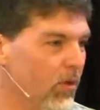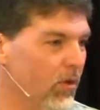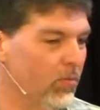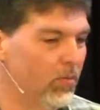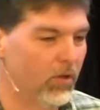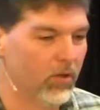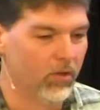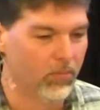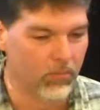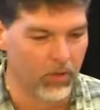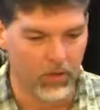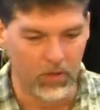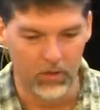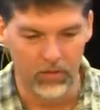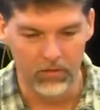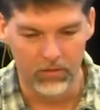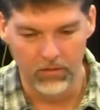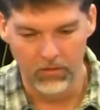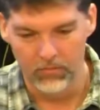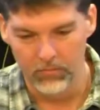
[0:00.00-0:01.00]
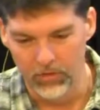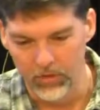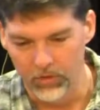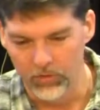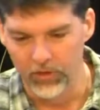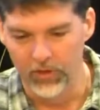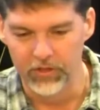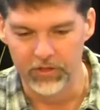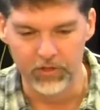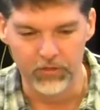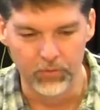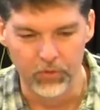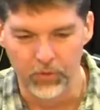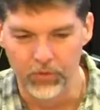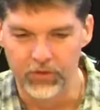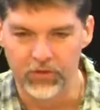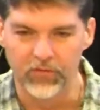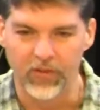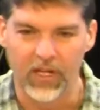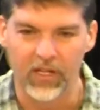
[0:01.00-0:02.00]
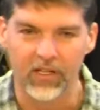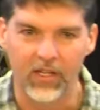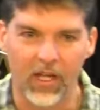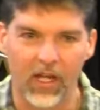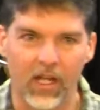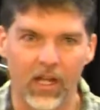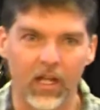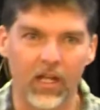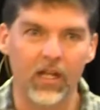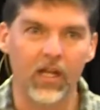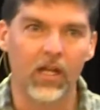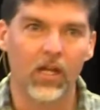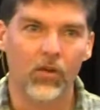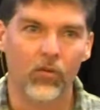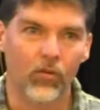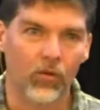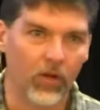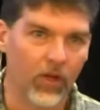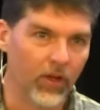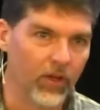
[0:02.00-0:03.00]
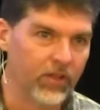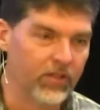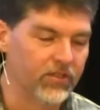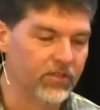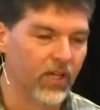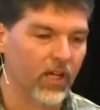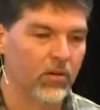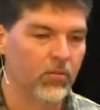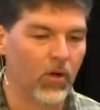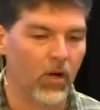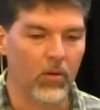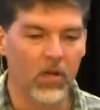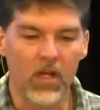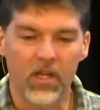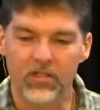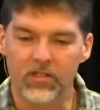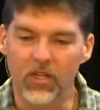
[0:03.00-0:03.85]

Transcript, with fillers: But, but, but, the, but the religious rulers of that day really set him up.